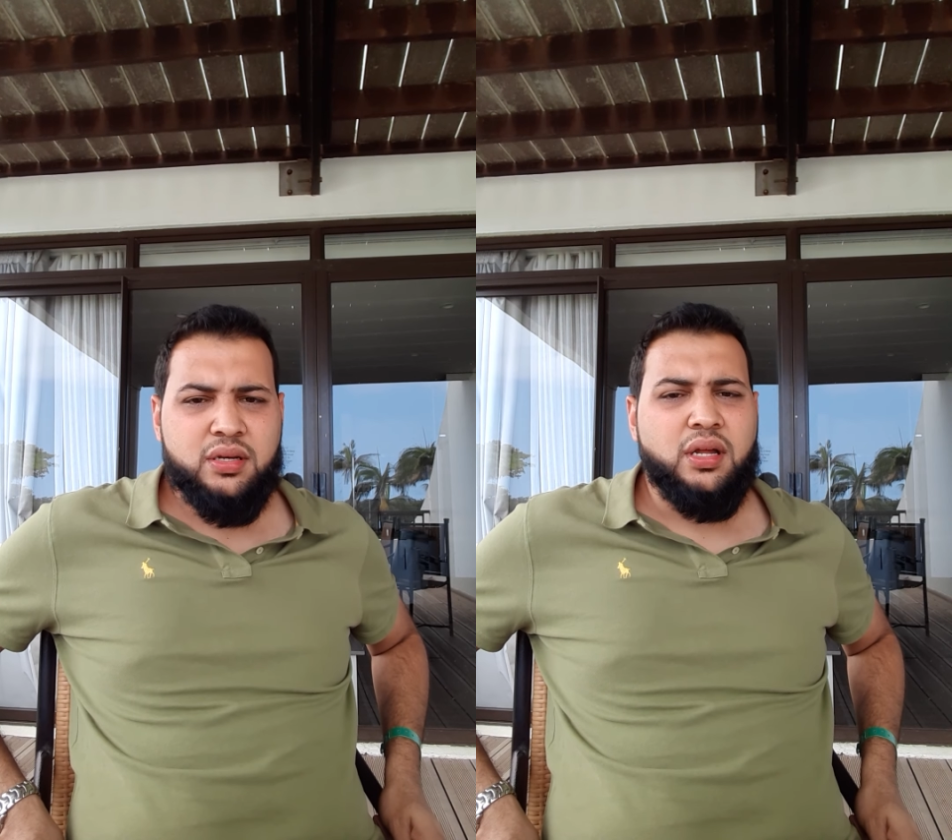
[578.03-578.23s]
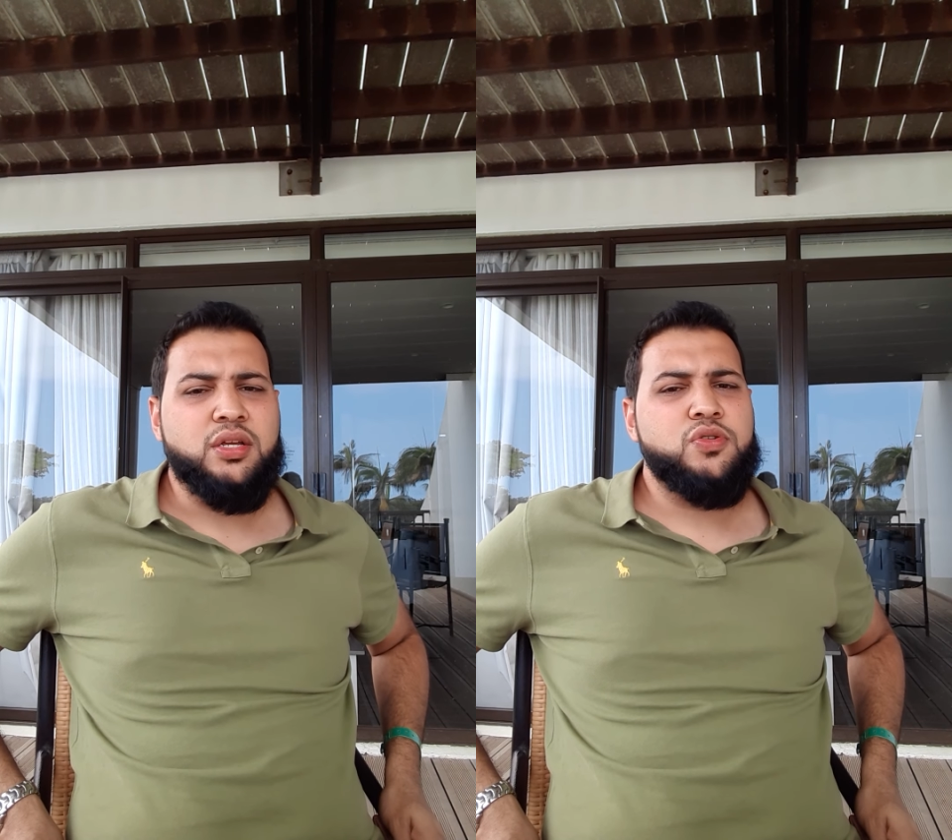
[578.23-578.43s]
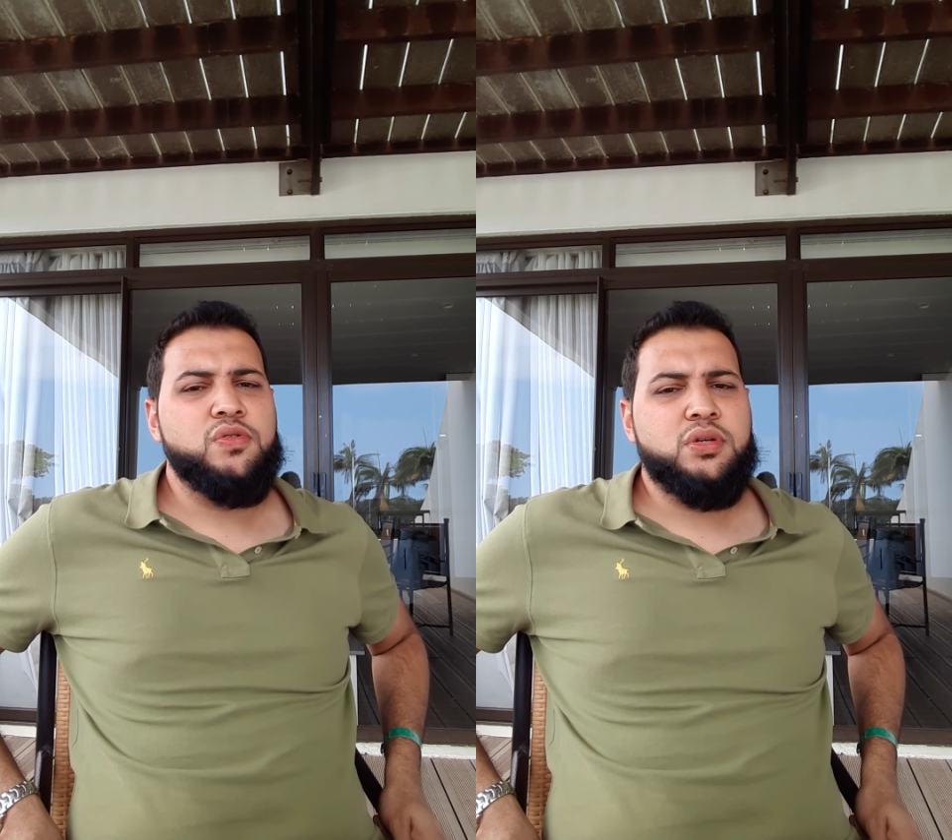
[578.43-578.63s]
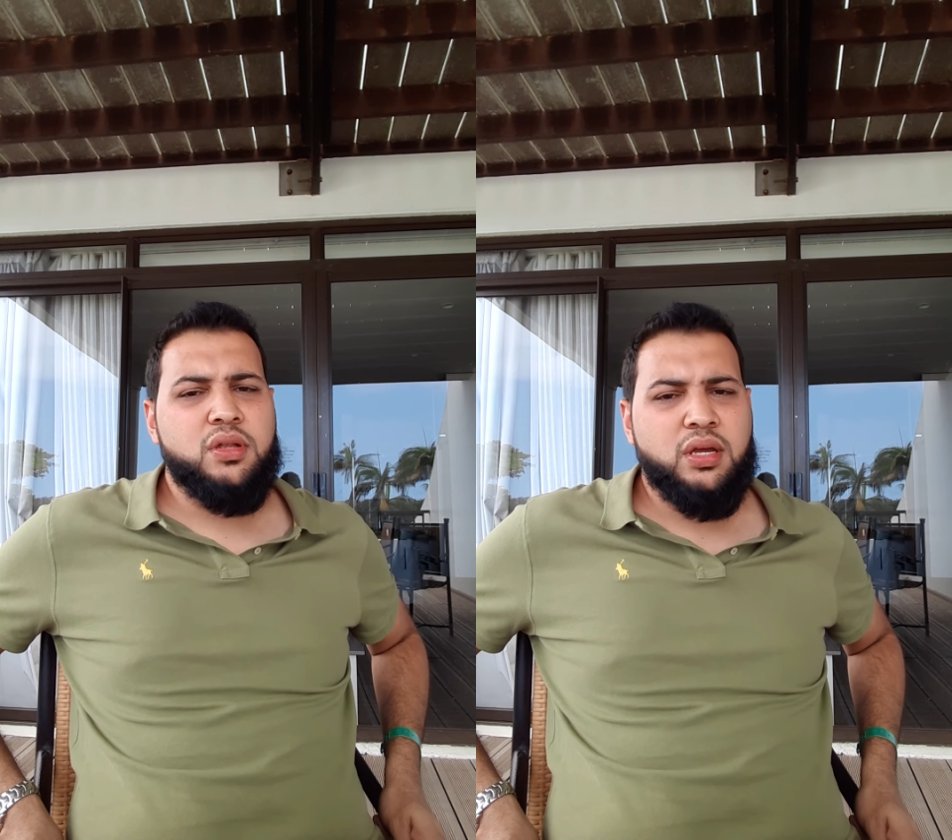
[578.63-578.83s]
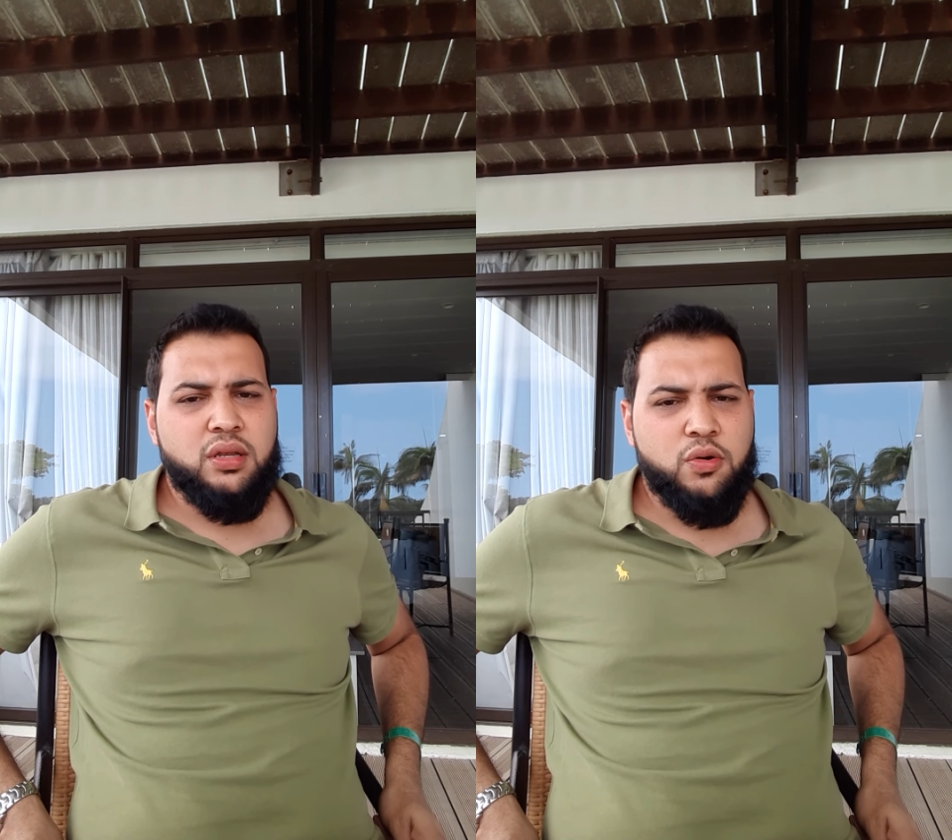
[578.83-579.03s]
and it's used in
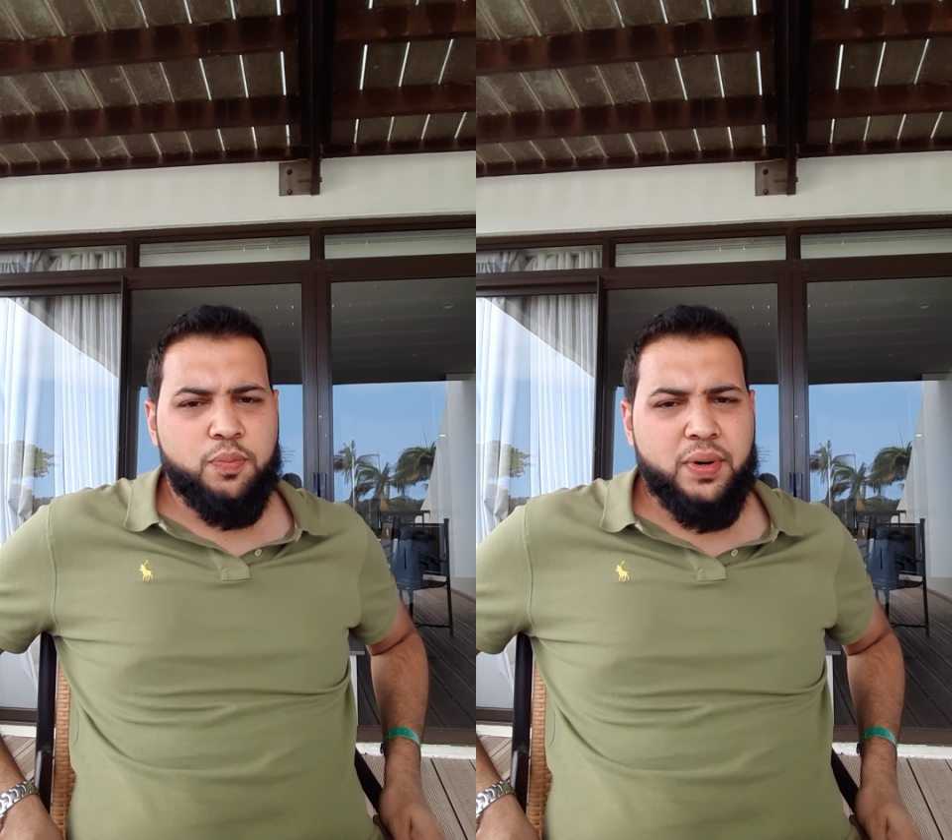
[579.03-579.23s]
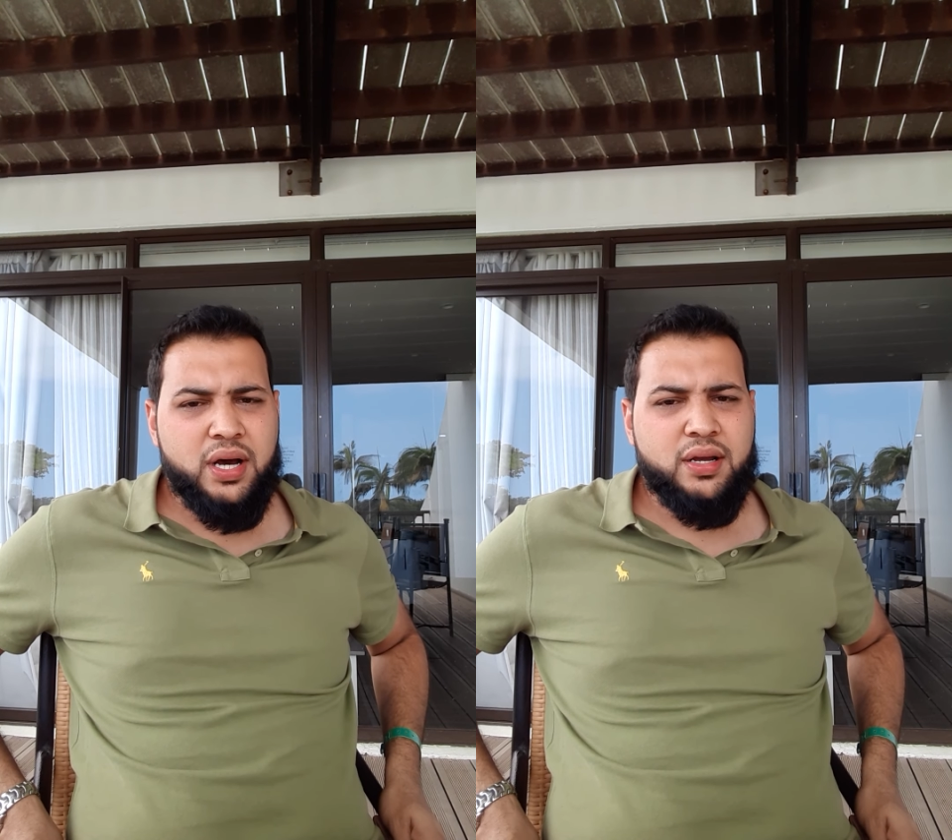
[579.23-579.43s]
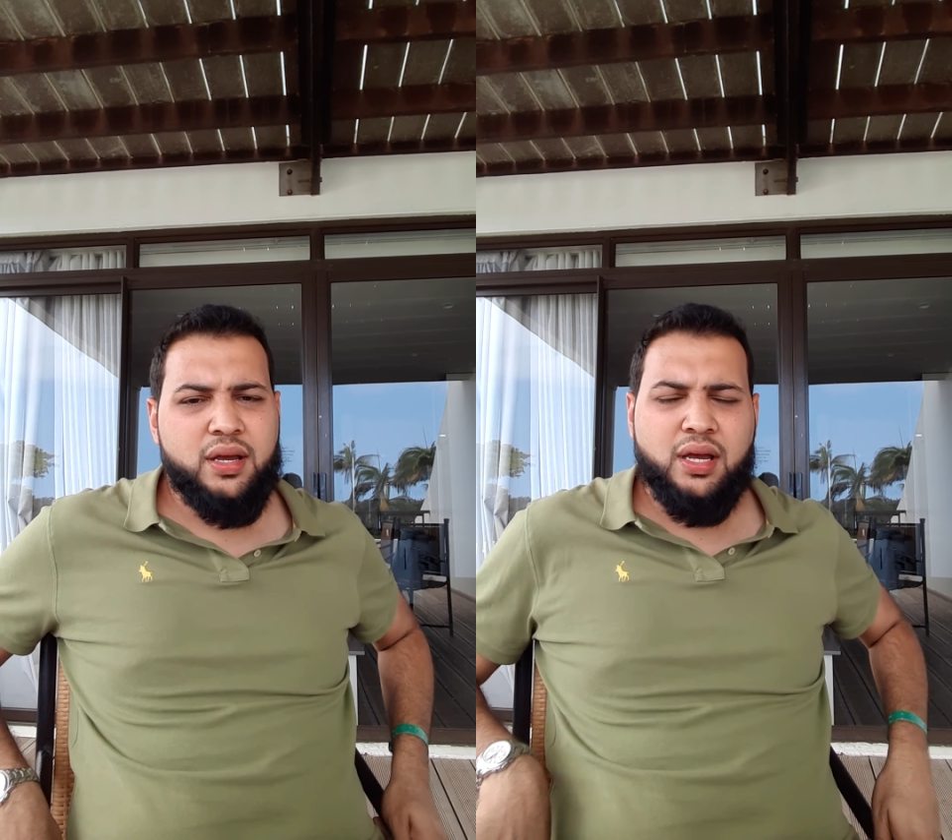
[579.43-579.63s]
the Indo-Pak